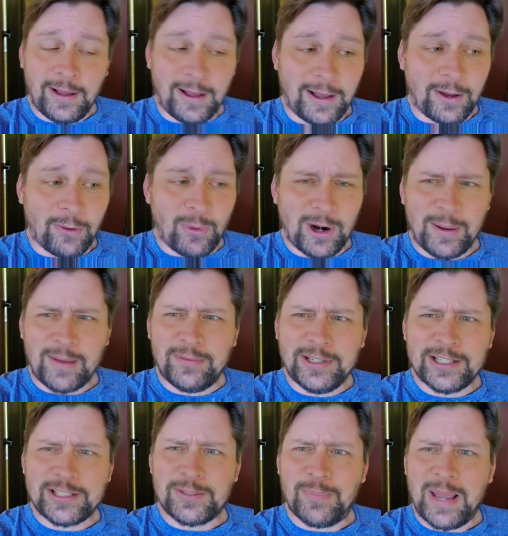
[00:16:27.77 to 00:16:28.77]
I want to have
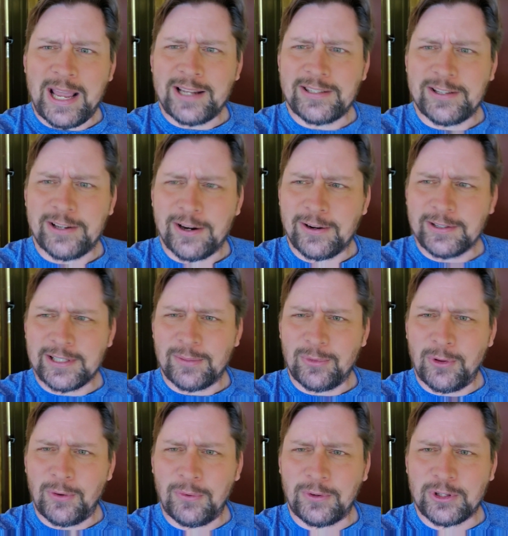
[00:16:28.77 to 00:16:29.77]
them get some pants there because I'm
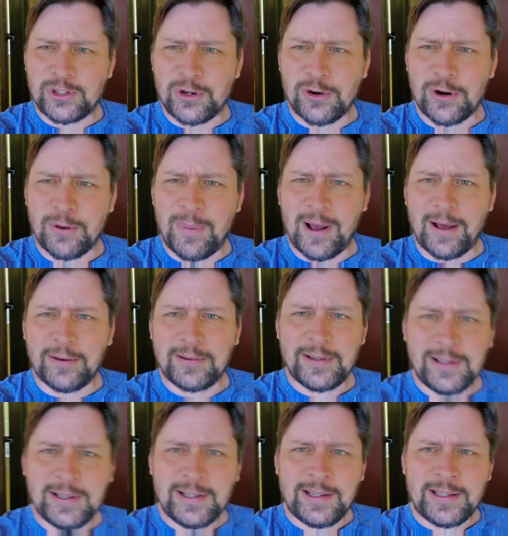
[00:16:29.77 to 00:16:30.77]
a little concerned about
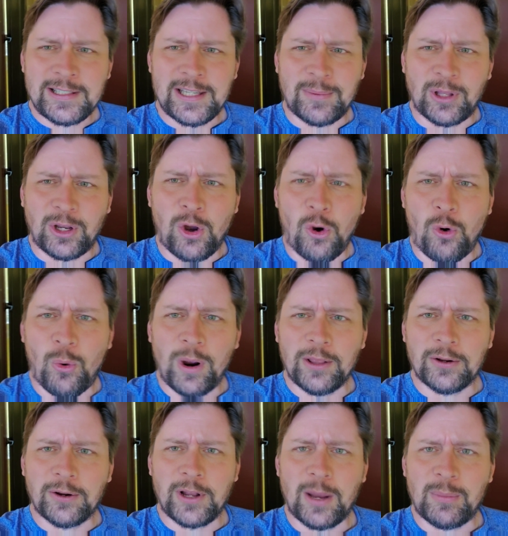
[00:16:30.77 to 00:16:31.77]
some of the cold
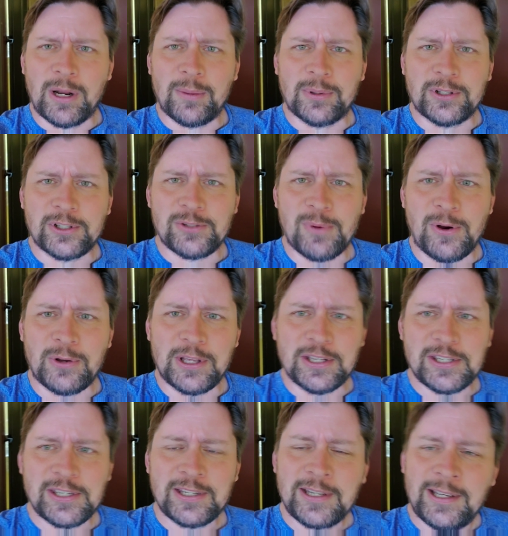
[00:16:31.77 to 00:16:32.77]
weather coming up in the
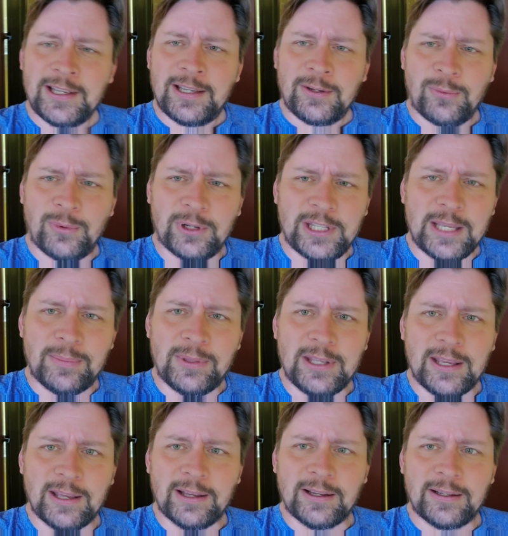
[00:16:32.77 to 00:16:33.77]
Smokies. I want to keep
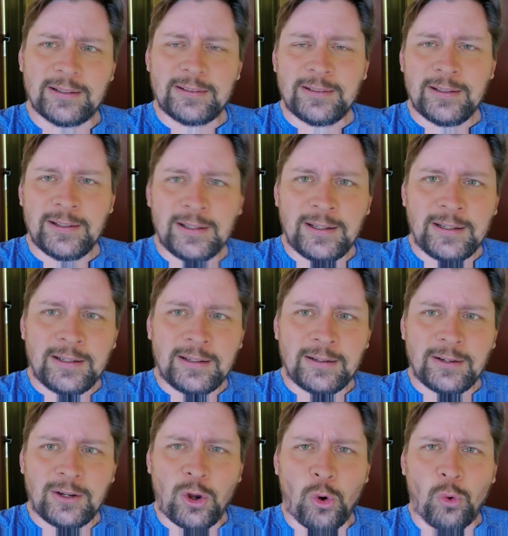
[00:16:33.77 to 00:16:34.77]
the
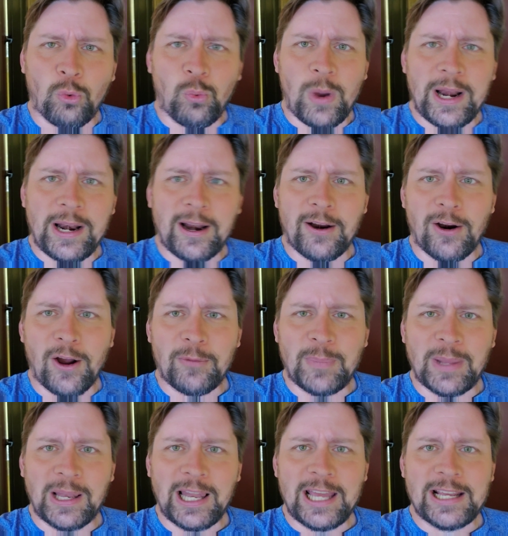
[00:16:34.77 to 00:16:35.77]
cold, wet air
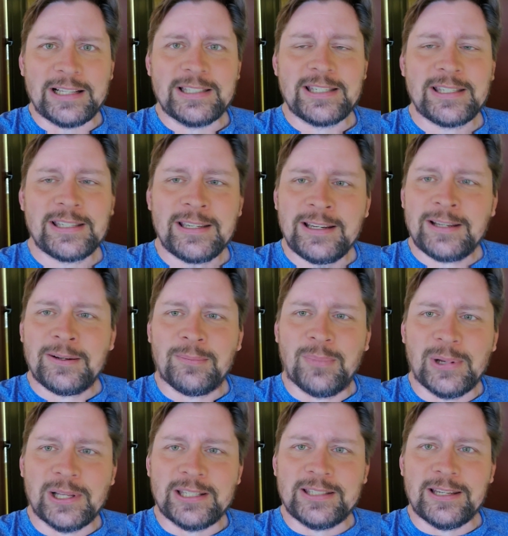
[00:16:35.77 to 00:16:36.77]
off my legs.
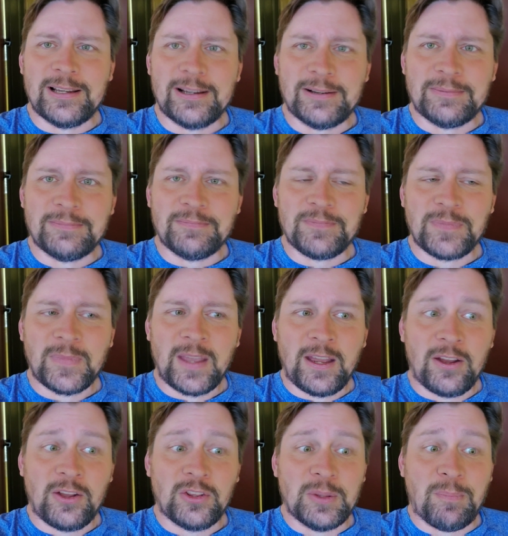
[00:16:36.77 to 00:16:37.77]
But
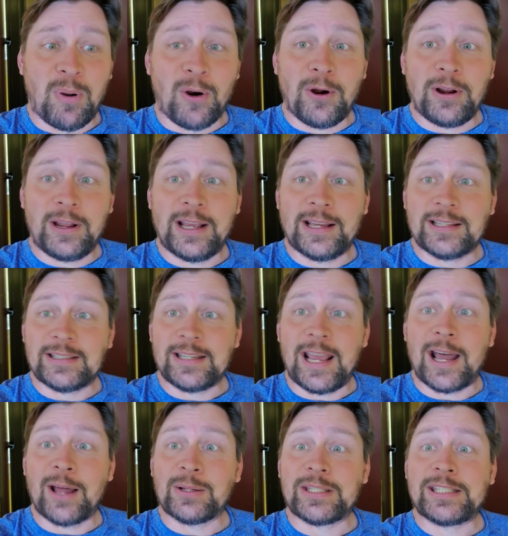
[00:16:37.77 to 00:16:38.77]
the Park has
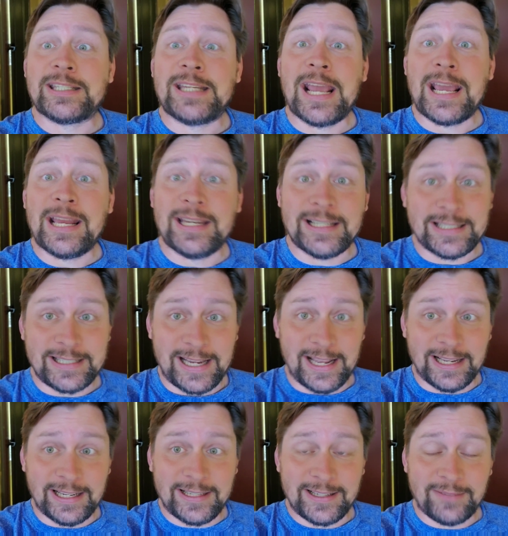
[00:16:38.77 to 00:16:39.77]
outstanding
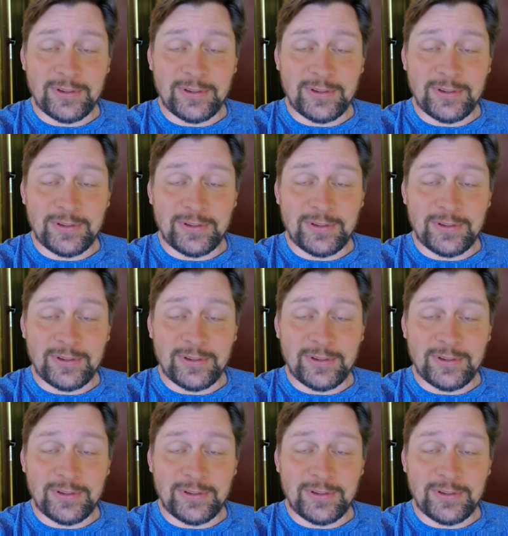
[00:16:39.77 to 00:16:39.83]
steak.